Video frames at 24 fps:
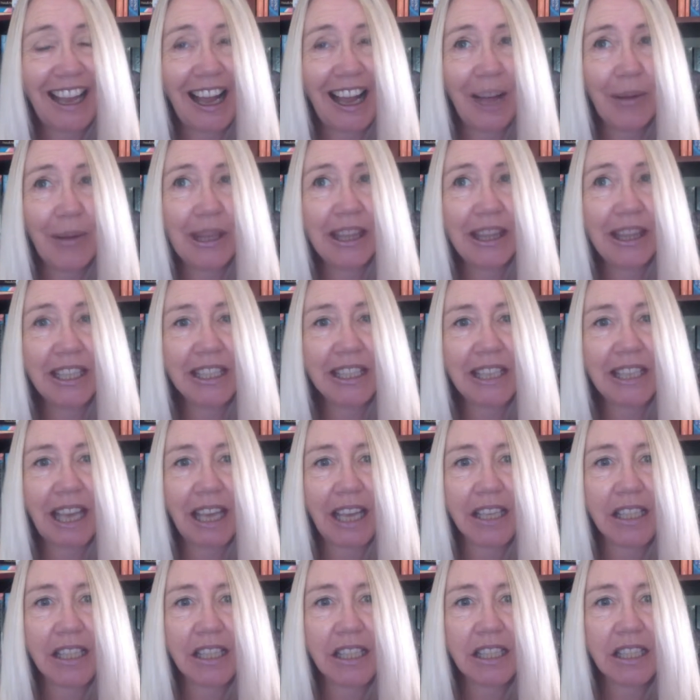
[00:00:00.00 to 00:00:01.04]
in this
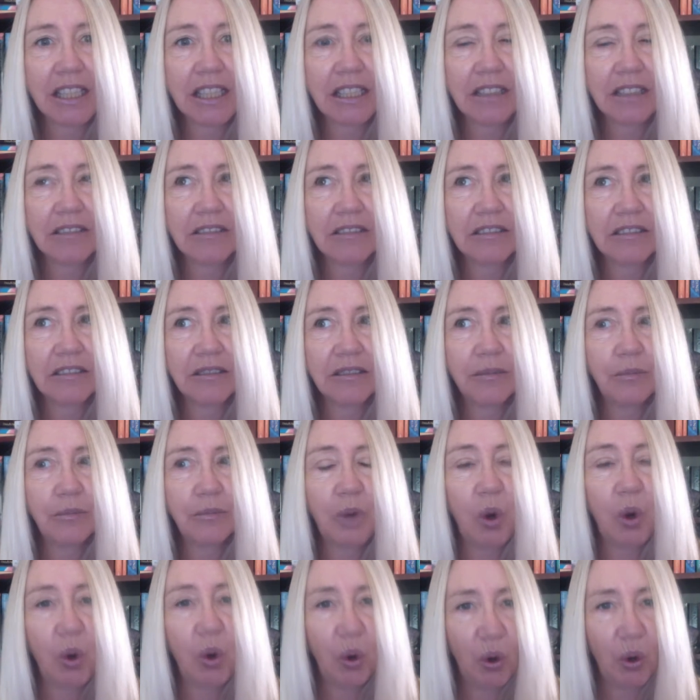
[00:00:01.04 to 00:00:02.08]
case,
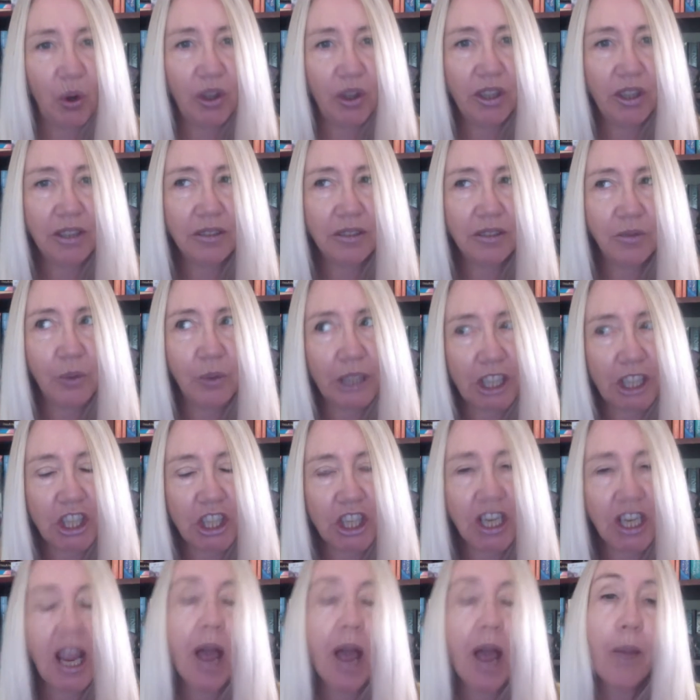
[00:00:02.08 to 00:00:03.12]
Mahord,
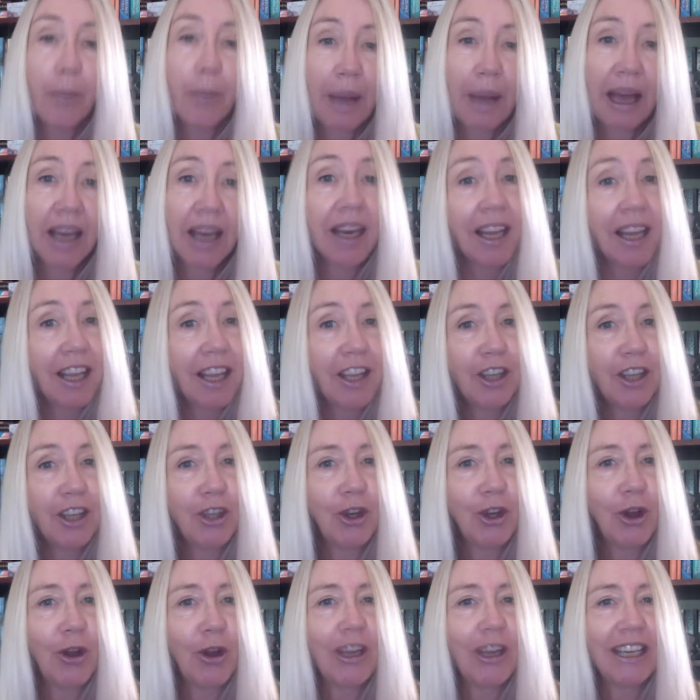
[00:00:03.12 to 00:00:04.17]
which, but, you
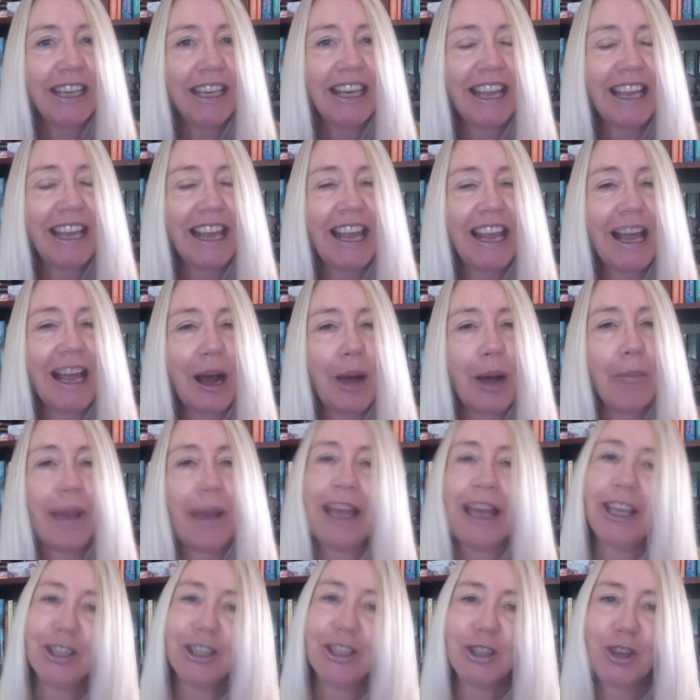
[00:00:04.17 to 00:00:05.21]
know, in our
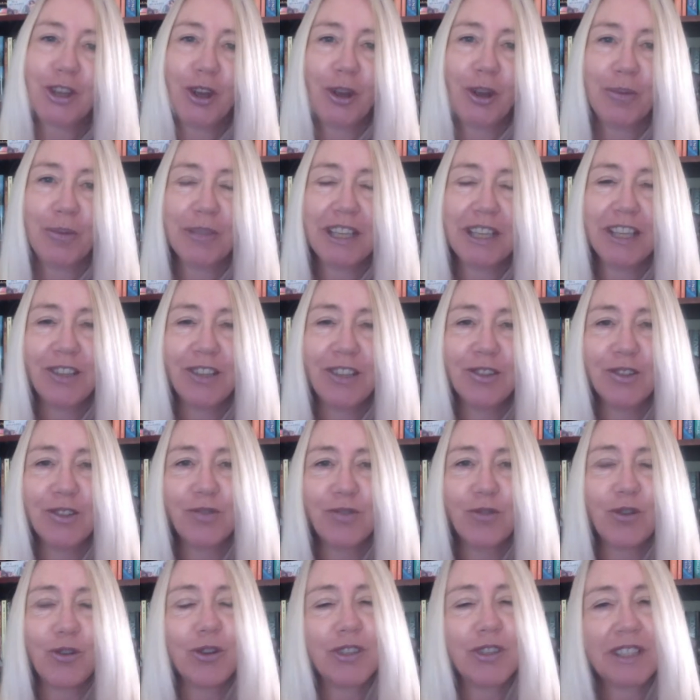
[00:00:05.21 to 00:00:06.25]
pagan terms, they're used
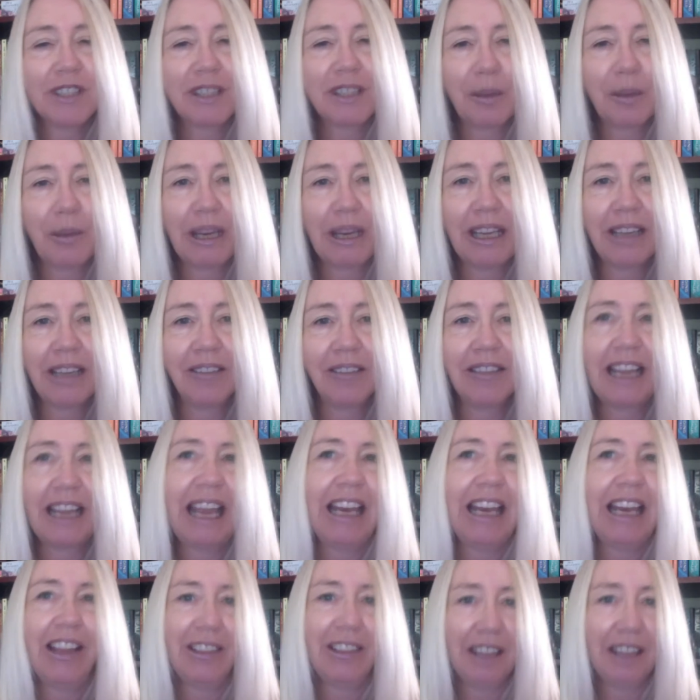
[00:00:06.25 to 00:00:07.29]
for summoning
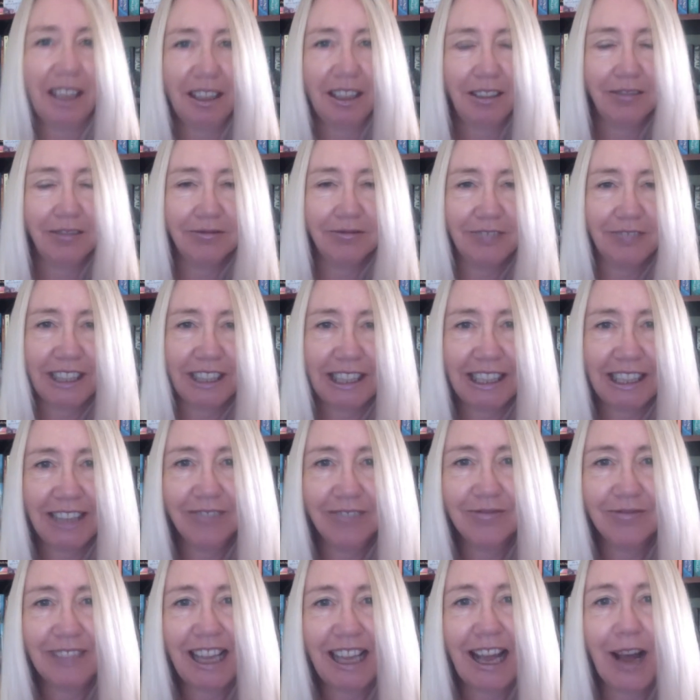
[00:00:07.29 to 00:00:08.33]
anything, really.
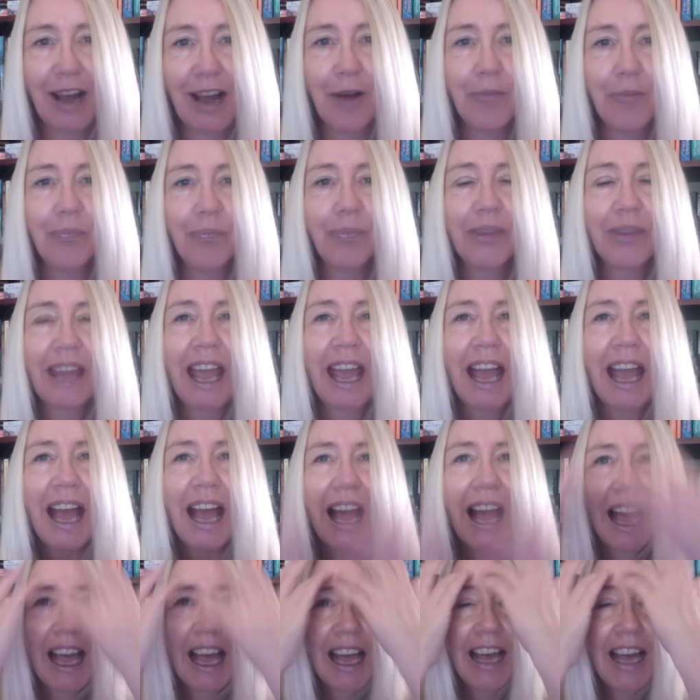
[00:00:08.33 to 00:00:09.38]

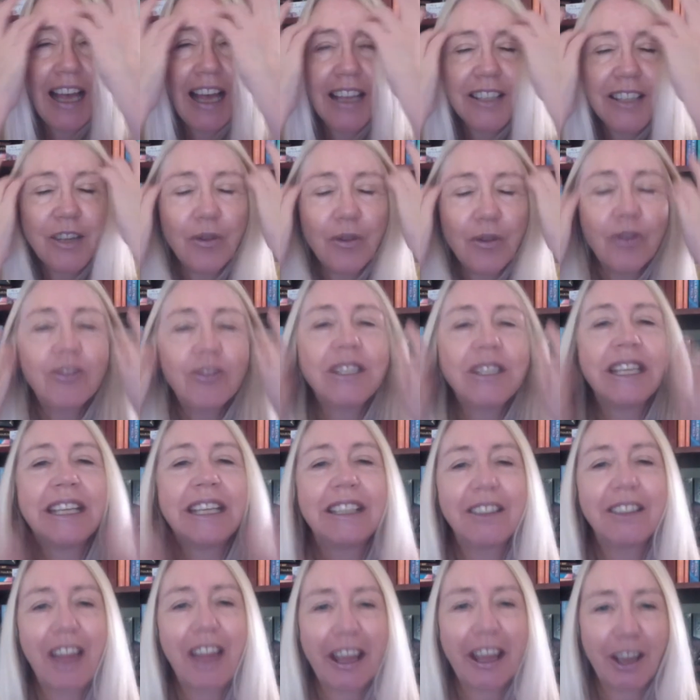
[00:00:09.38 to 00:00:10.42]
So we've seen,
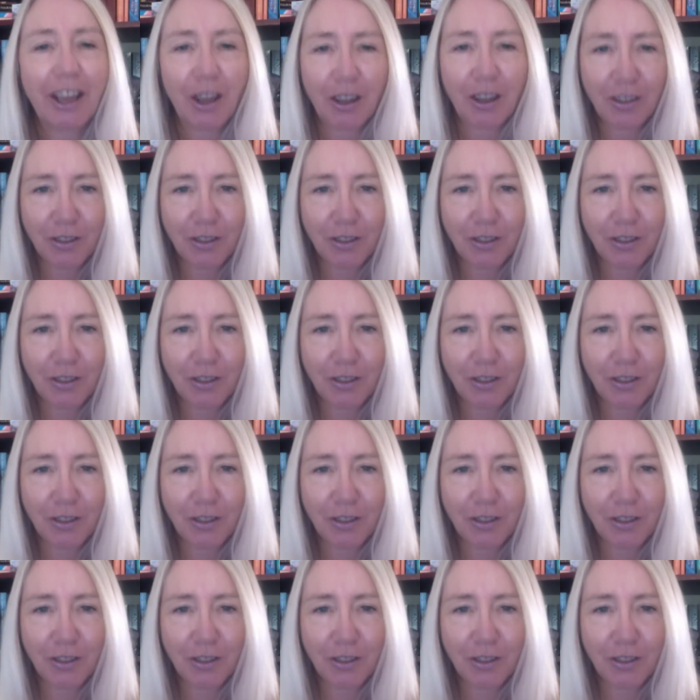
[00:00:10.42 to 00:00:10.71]
like,